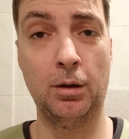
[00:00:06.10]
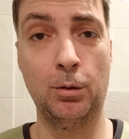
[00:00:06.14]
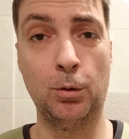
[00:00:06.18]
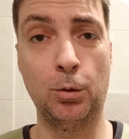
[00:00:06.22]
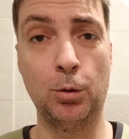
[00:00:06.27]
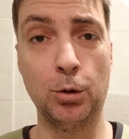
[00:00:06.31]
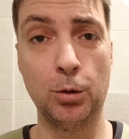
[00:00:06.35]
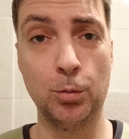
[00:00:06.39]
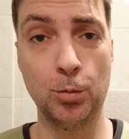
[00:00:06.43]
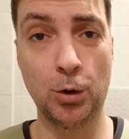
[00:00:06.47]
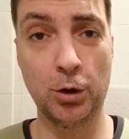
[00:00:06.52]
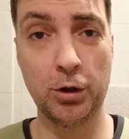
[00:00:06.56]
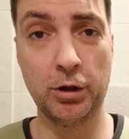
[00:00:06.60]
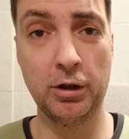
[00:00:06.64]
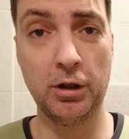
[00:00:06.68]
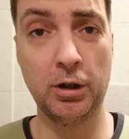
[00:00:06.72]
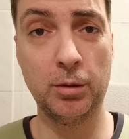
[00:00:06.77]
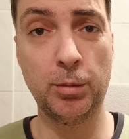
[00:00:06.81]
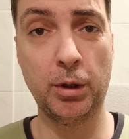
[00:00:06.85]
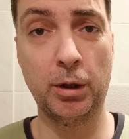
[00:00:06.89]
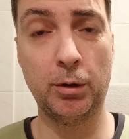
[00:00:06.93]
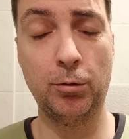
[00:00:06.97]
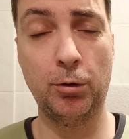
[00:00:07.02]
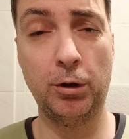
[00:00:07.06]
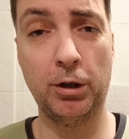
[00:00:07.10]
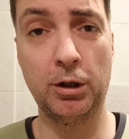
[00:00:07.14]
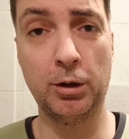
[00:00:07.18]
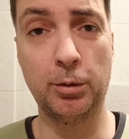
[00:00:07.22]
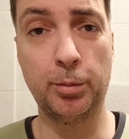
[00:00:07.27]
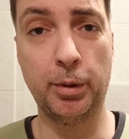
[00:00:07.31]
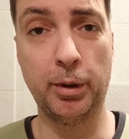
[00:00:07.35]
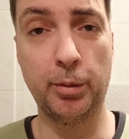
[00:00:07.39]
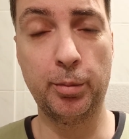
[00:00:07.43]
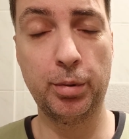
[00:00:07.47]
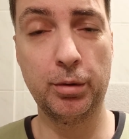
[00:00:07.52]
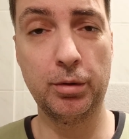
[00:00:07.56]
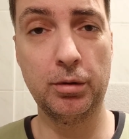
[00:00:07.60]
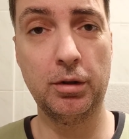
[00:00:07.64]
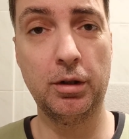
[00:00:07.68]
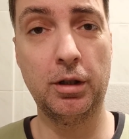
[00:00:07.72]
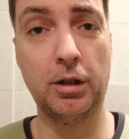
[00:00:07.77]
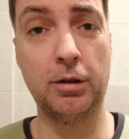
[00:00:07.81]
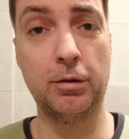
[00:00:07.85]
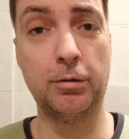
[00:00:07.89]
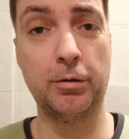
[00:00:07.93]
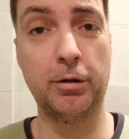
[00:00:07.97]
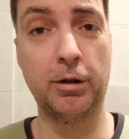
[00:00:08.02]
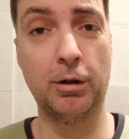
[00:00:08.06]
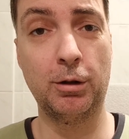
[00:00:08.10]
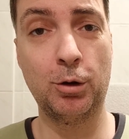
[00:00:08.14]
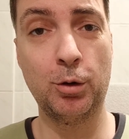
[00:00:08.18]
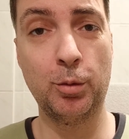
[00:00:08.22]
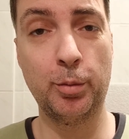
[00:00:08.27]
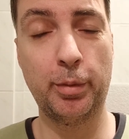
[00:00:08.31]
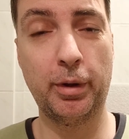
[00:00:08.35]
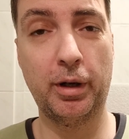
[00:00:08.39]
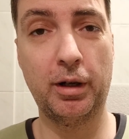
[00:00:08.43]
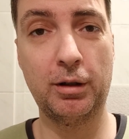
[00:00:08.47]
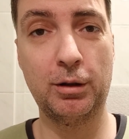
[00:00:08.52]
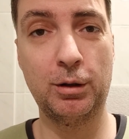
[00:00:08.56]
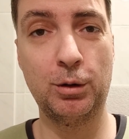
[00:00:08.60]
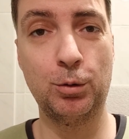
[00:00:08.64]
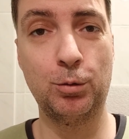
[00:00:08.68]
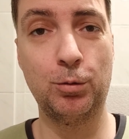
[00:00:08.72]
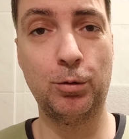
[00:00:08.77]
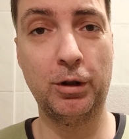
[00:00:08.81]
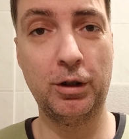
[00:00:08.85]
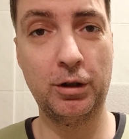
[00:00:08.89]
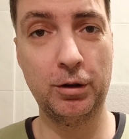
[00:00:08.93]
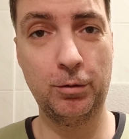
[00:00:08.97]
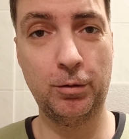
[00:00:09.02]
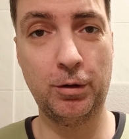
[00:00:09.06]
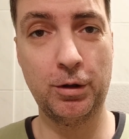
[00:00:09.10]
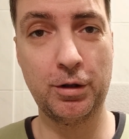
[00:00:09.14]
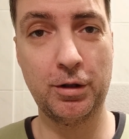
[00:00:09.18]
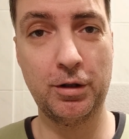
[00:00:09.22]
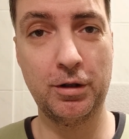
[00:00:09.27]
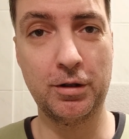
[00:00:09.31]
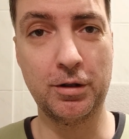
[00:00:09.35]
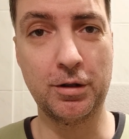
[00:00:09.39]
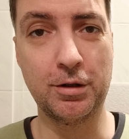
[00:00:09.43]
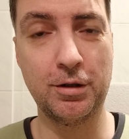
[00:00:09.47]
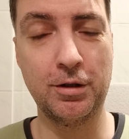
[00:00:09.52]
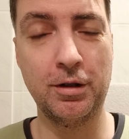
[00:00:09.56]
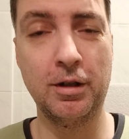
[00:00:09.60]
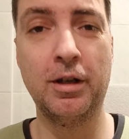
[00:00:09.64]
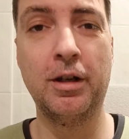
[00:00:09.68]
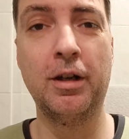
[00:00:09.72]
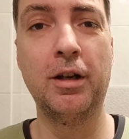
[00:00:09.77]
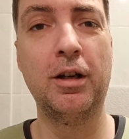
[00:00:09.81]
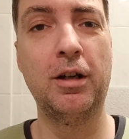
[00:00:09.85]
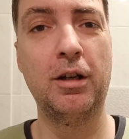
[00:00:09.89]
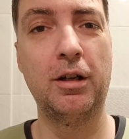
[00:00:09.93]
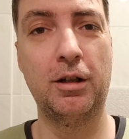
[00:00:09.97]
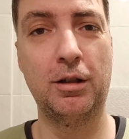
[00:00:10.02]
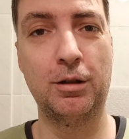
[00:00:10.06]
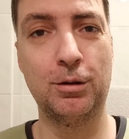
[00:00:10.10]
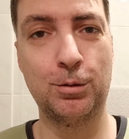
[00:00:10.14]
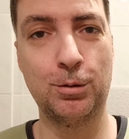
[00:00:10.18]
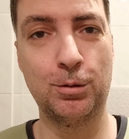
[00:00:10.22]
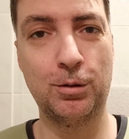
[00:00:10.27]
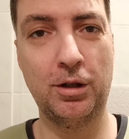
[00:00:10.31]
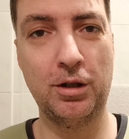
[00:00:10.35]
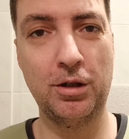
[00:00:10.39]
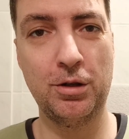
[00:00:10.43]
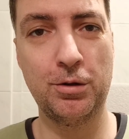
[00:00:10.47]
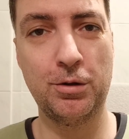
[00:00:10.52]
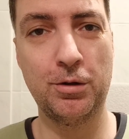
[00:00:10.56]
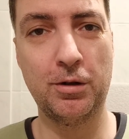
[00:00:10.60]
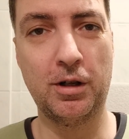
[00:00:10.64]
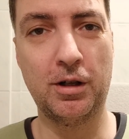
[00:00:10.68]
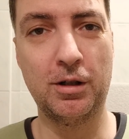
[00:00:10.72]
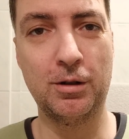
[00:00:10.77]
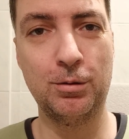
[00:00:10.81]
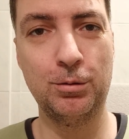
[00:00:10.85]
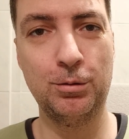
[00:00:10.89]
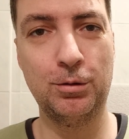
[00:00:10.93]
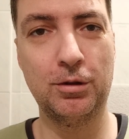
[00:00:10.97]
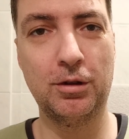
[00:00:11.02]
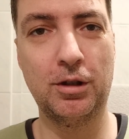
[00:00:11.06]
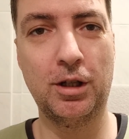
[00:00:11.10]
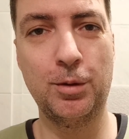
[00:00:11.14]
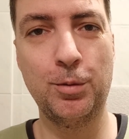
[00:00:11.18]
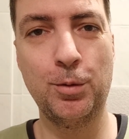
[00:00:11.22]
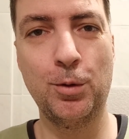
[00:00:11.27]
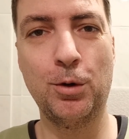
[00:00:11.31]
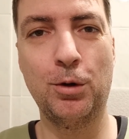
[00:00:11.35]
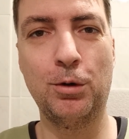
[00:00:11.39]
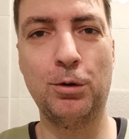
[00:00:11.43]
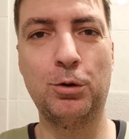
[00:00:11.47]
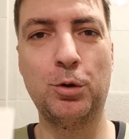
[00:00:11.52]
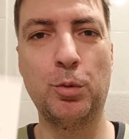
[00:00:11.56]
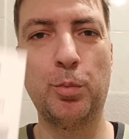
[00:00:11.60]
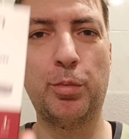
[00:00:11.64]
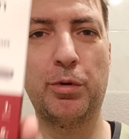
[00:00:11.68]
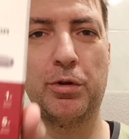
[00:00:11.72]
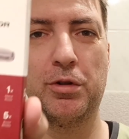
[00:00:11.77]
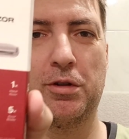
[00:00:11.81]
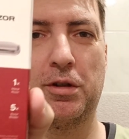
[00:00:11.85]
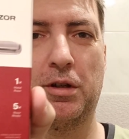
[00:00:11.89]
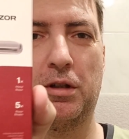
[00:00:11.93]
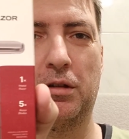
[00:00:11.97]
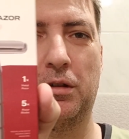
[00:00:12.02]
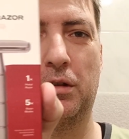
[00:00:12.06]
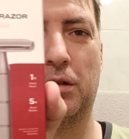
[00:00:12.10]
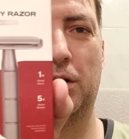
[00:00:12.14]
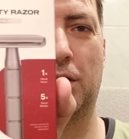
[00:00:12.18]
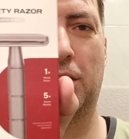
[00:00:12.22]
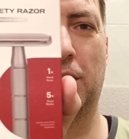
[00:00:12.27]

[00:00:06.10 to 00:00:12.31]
Good morning, my wicked people, and welcome back to Wicked-Whiskers. In today's round, I'm going to present